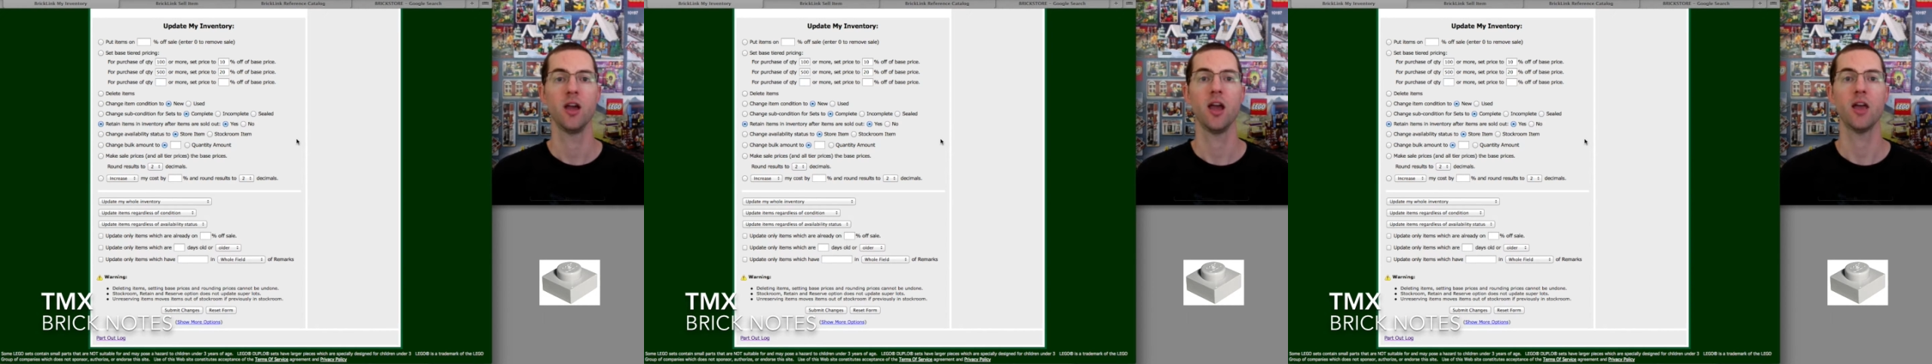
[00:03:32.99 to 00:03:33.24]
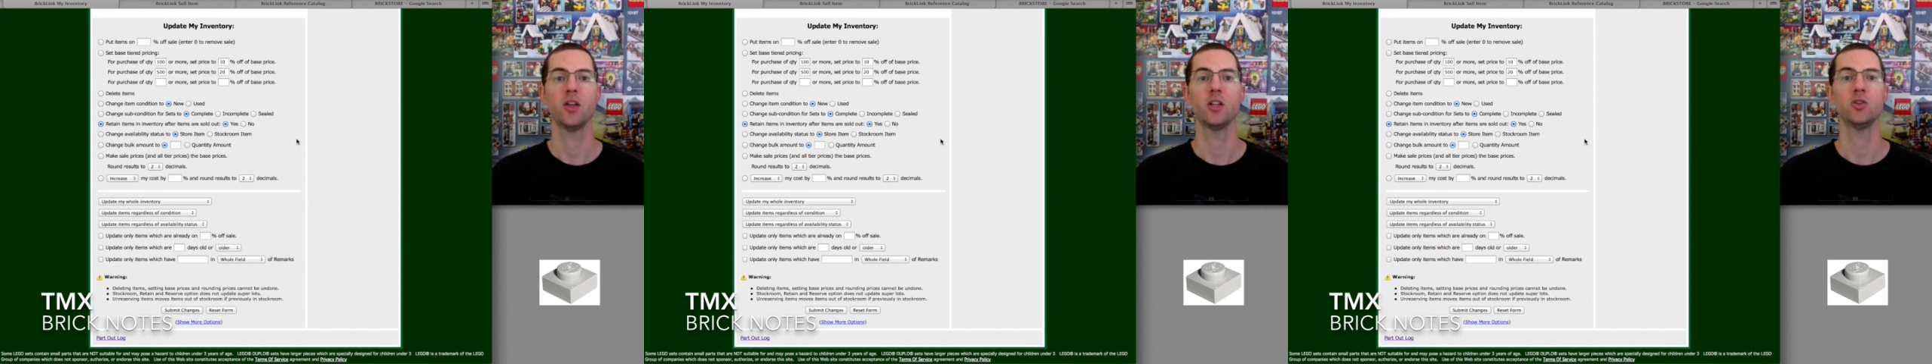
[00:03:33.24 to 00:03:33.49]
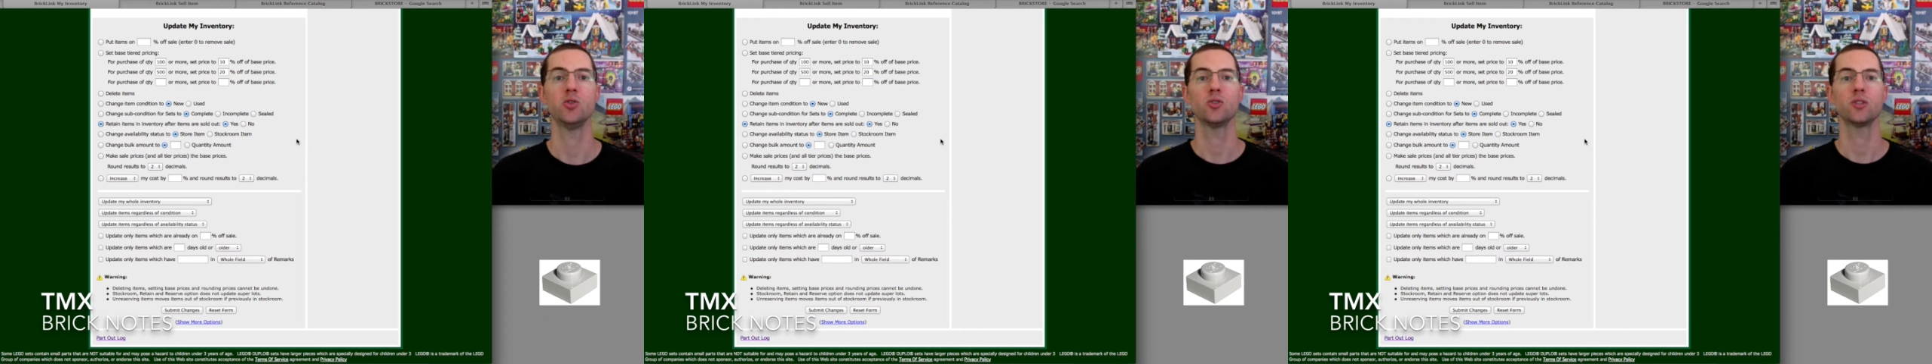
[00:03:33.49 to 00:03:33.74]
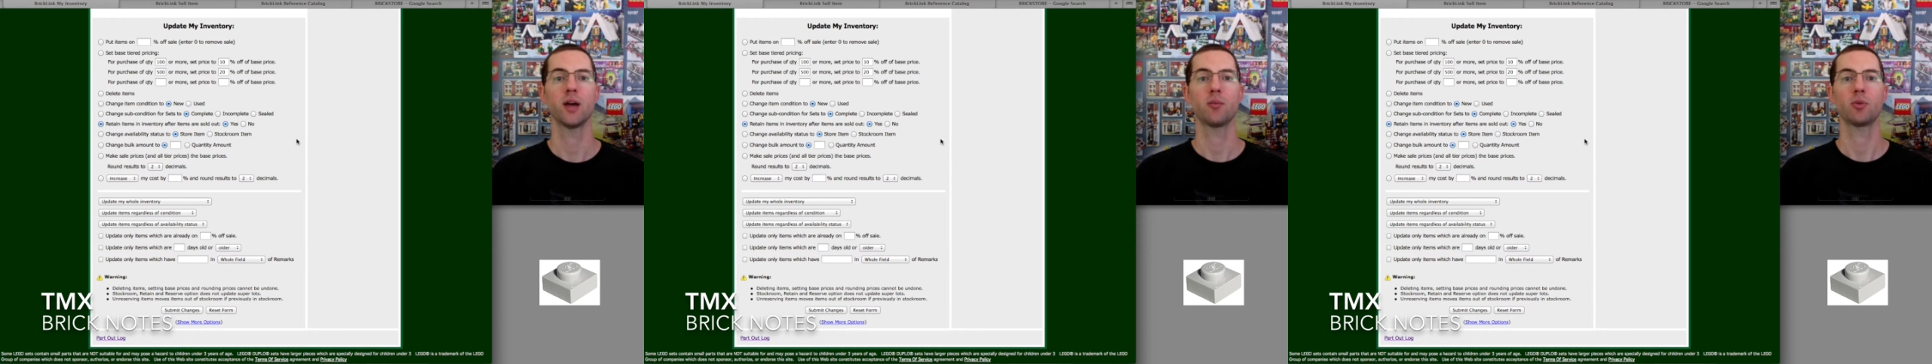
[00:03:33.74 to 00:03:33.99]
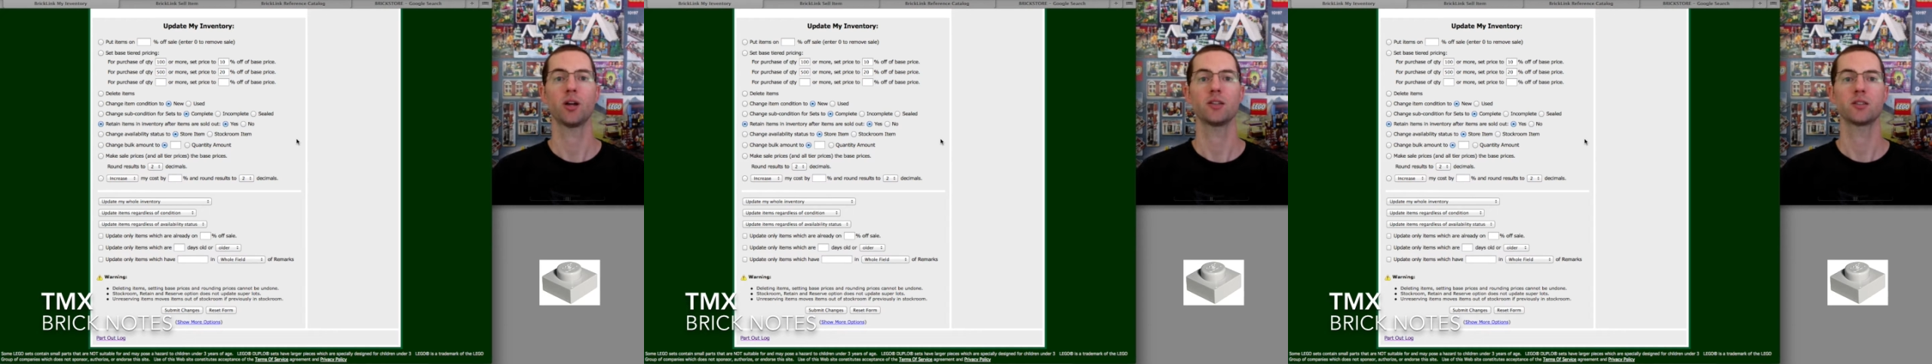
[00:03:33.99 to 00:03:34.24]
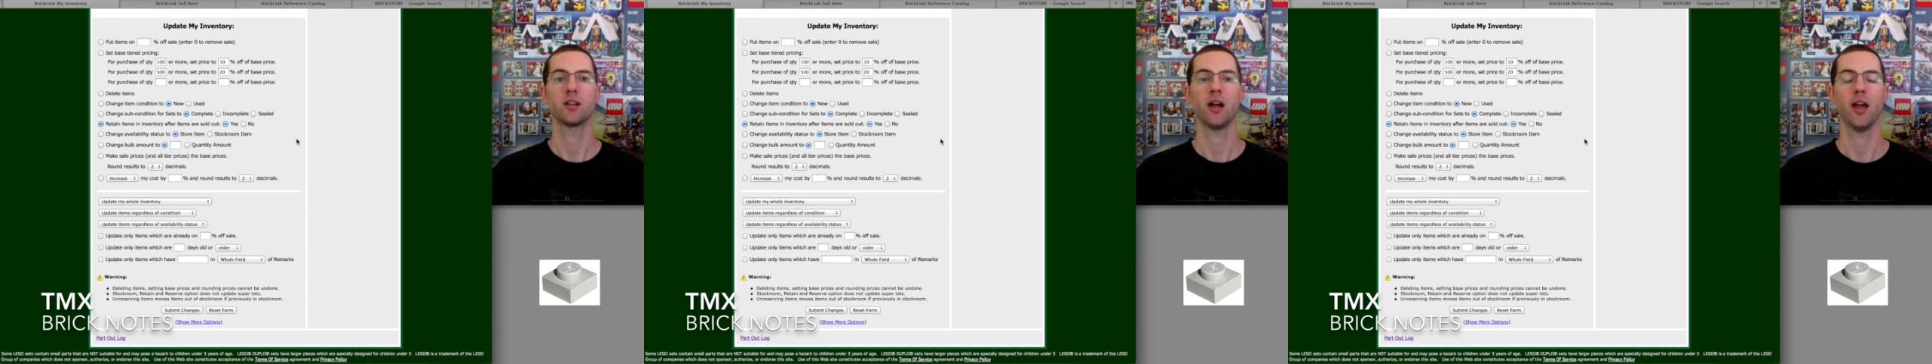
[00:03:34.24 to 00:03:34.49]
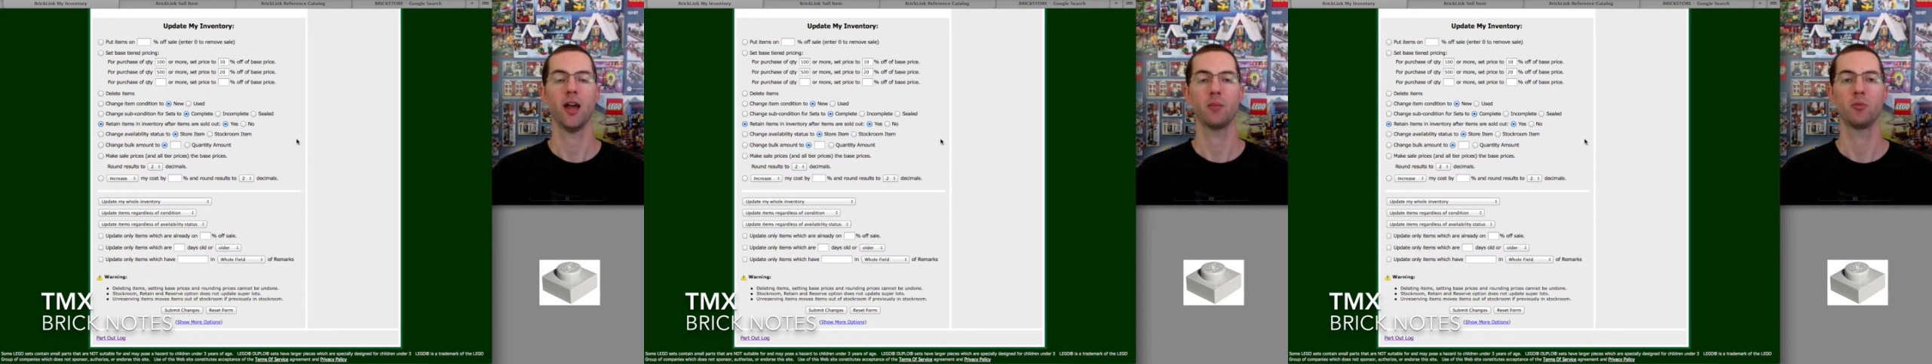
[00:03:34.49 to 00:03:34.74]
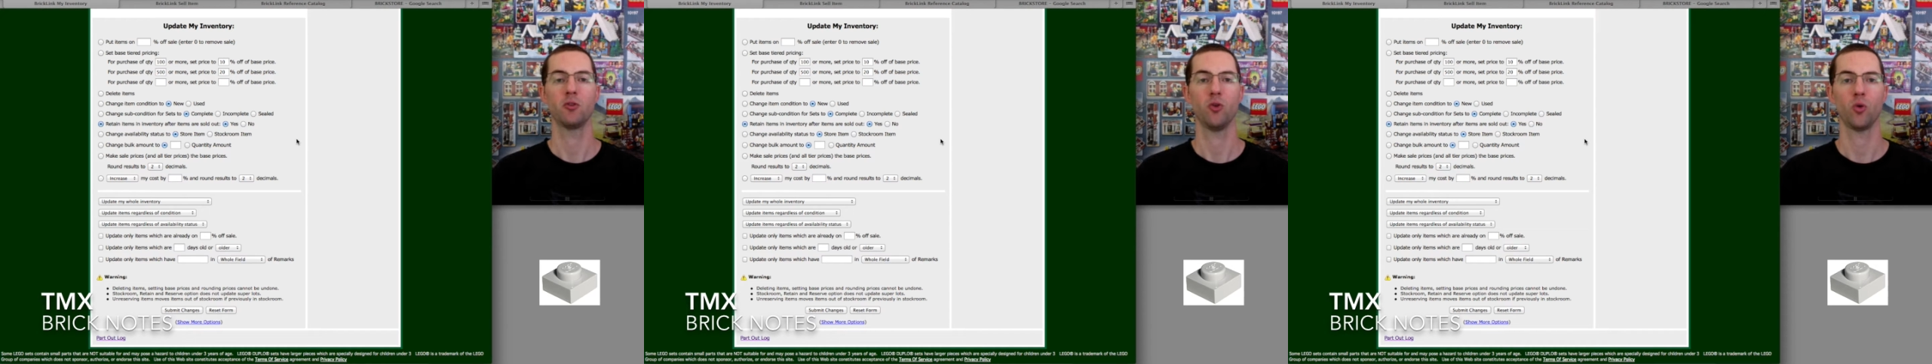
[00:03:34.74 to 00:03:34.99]
and then use that price that I had
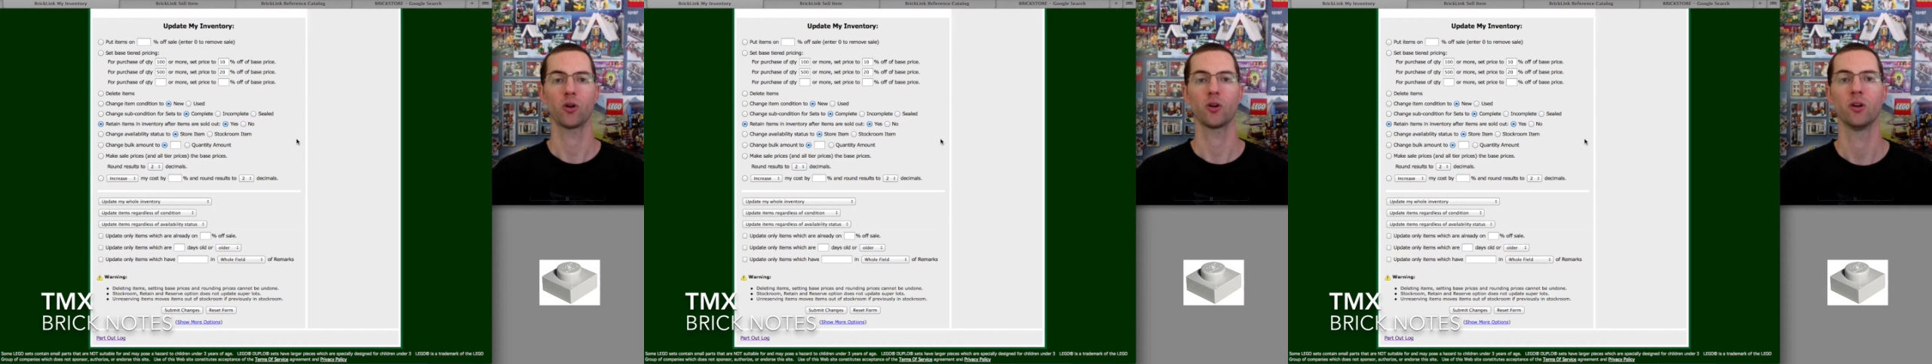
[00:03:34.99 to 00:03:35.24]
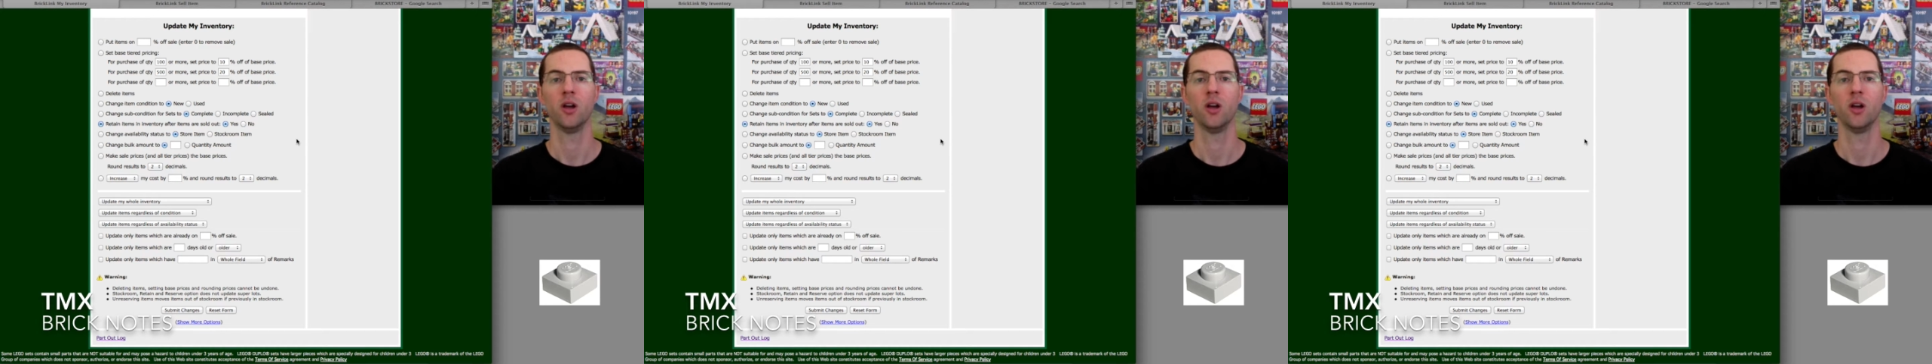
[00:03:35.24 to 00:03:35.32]
before.